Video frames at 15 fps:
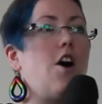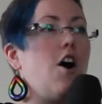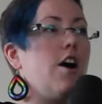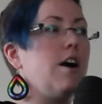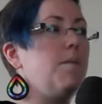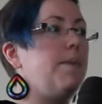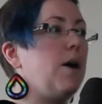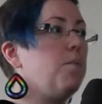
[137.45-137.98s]

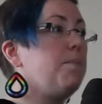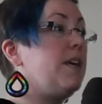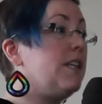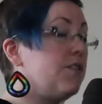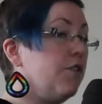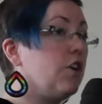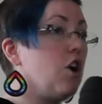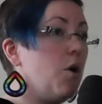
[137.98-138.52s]
are about
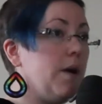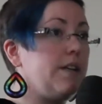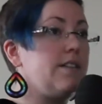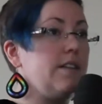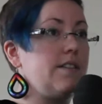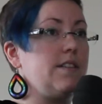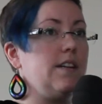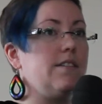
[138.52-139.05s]
peaceful
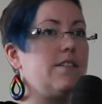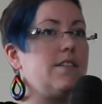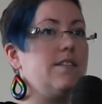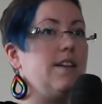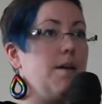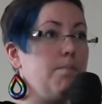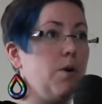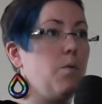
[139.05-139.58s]
coexistence,
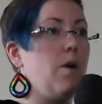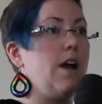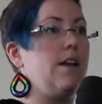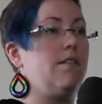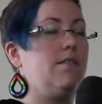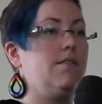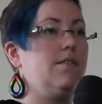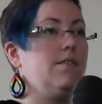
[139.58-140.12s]
number one,